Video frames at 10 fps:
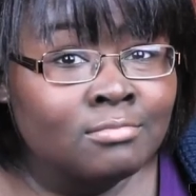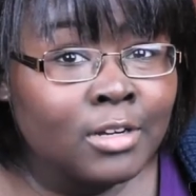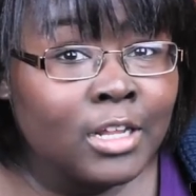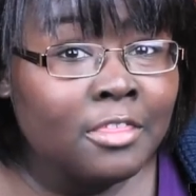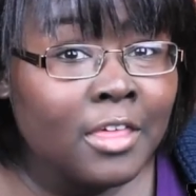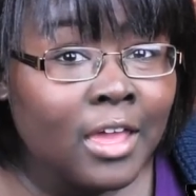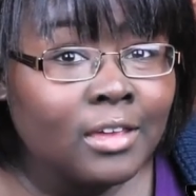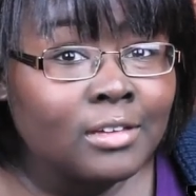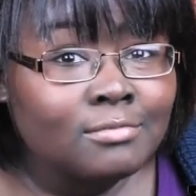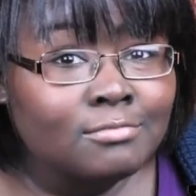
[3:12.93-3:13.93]
What do you
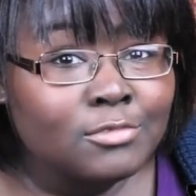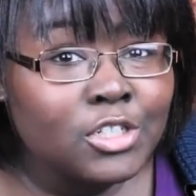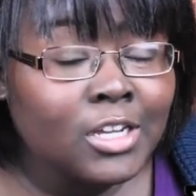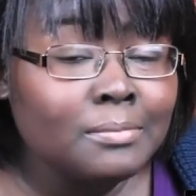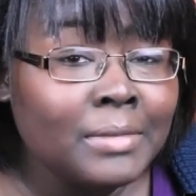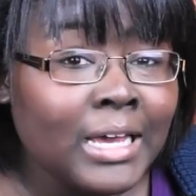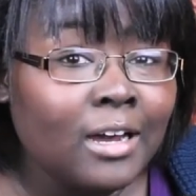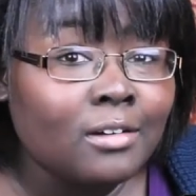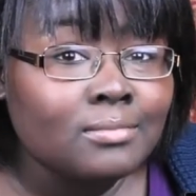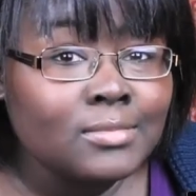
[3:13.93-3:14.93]
think? Check him
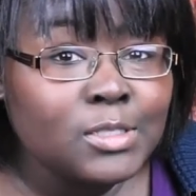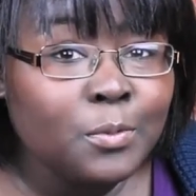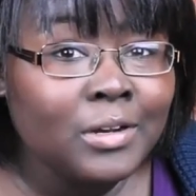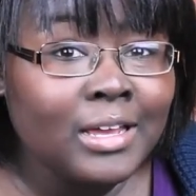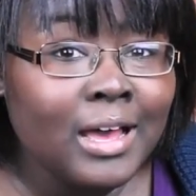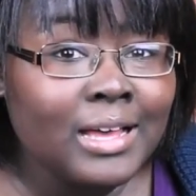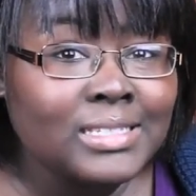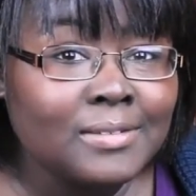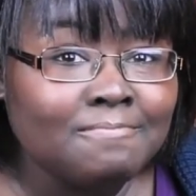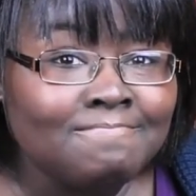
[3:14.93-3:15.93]
out. He's pretty
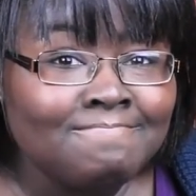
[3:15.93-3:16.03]
awesome.